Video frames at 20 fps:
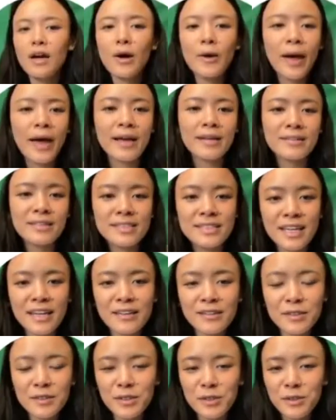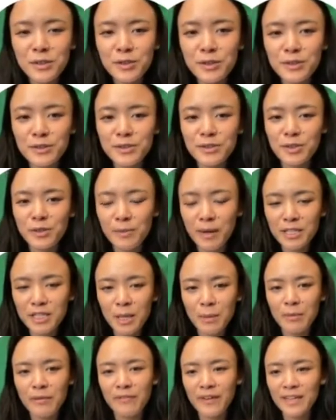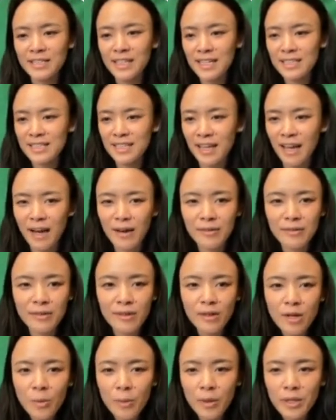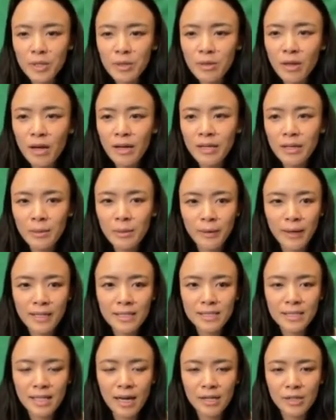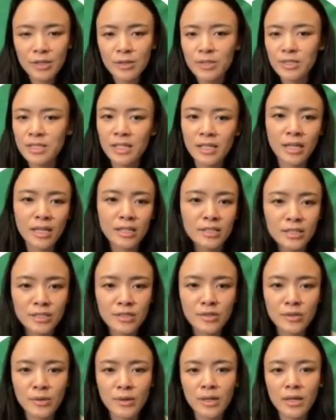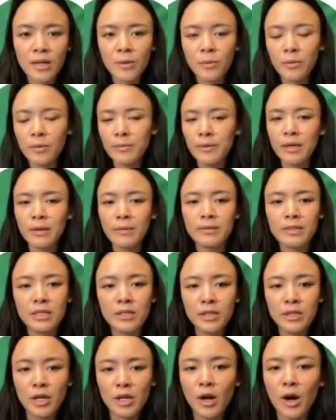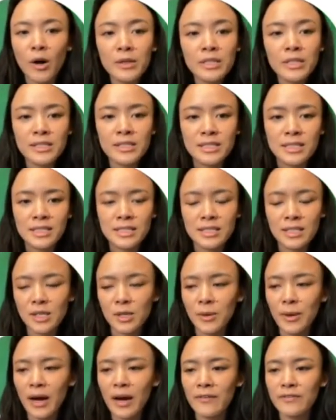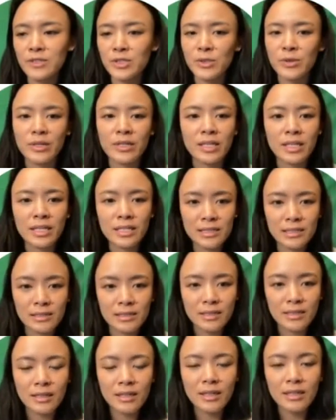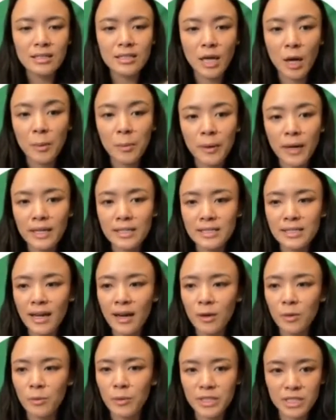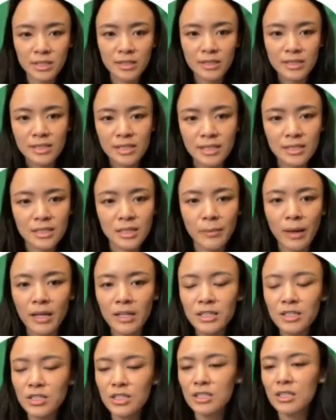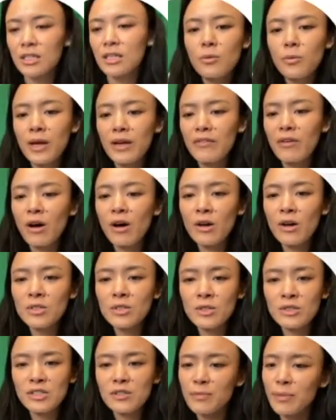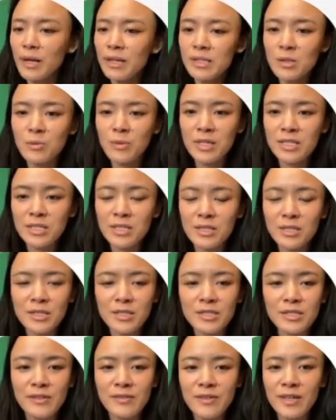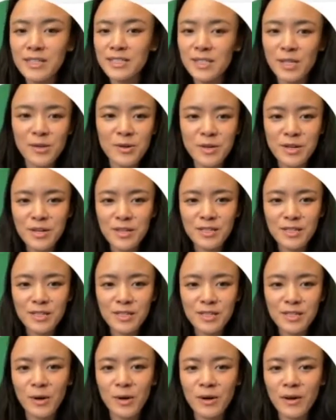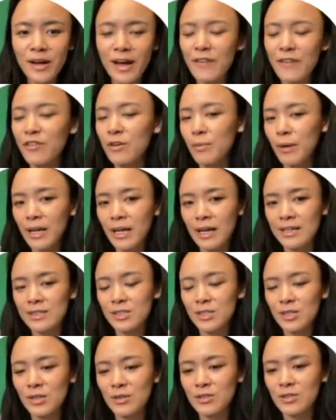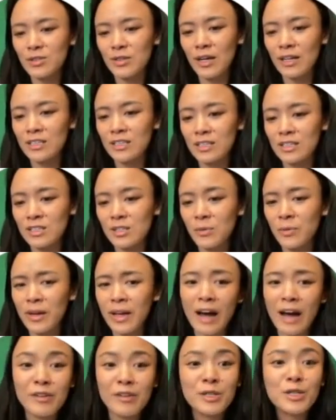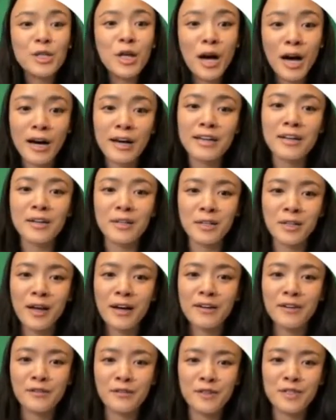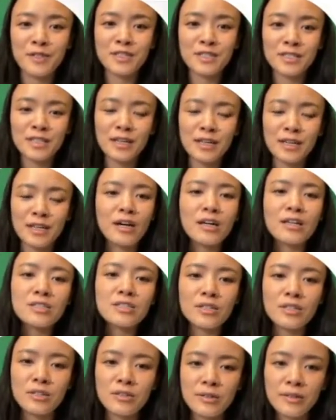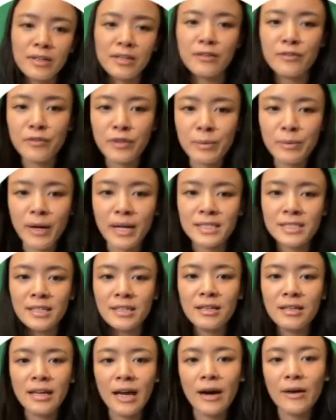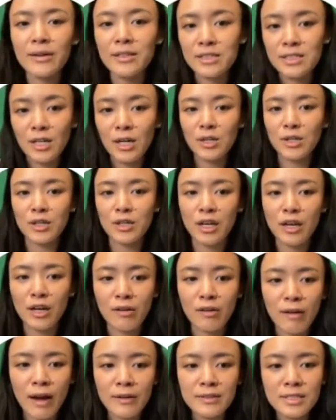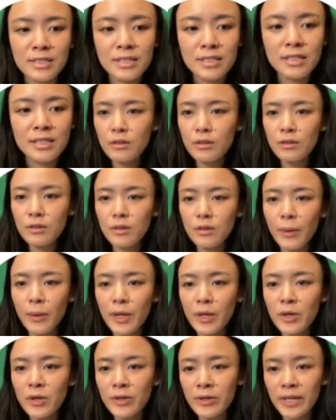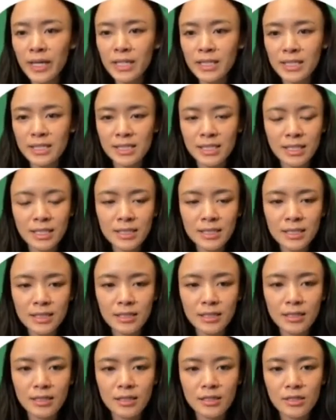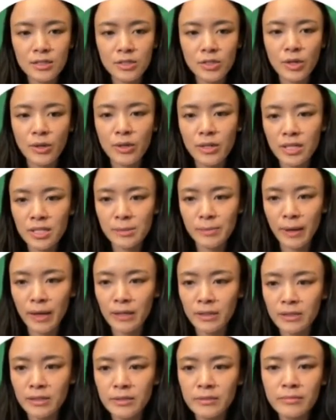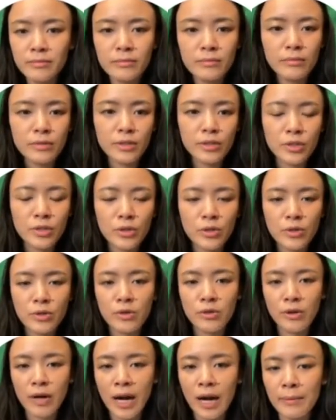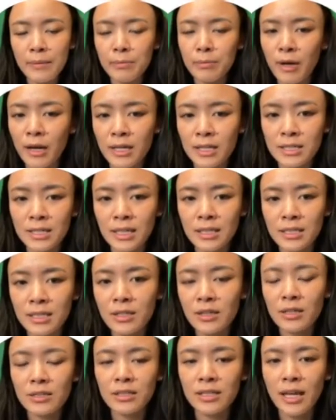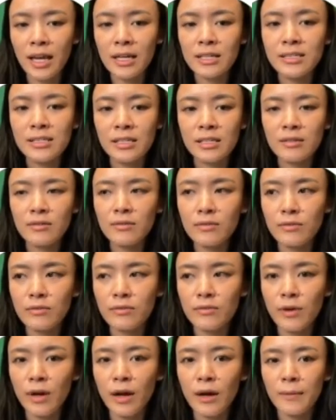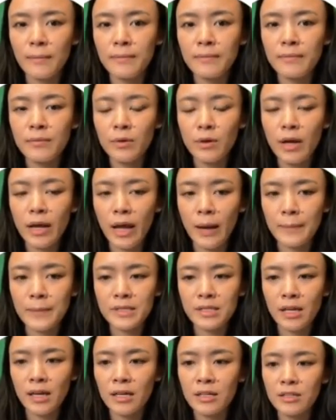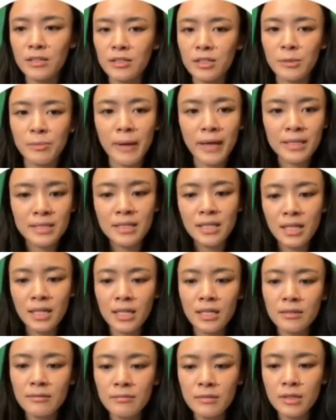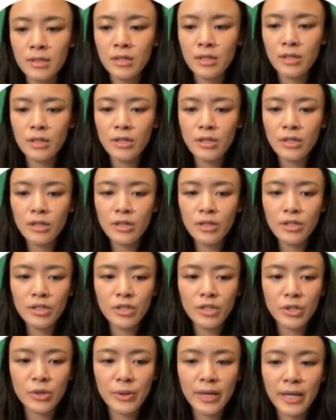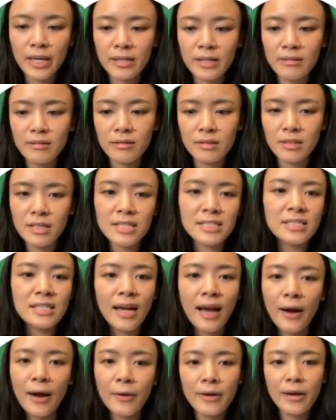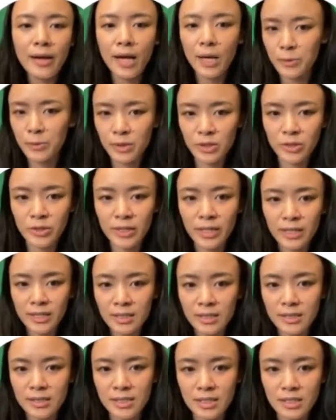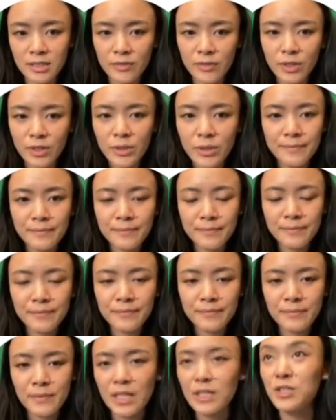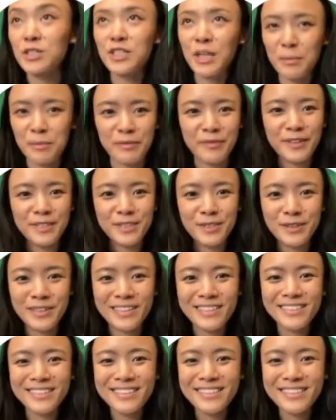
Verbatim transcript: Okay, let's take a little cruise through my Shopify test account. When you log into Price Yak, you just connect your store. We'll be able to look at all the listings that you have so you can easily tell Price Yak which listings to manage. We have all sorts of bells and whistles of things that you can control. Everybody has their own strategy, so we have a lot, a lot of features. I encourage you to create a free Price Yak account and start looking around. The way you create listings is you go to this panel, you grab a product ID called an ASIN from Amazon, you paste it in, you hit list now and we'll create the listings for you in your Shopify store.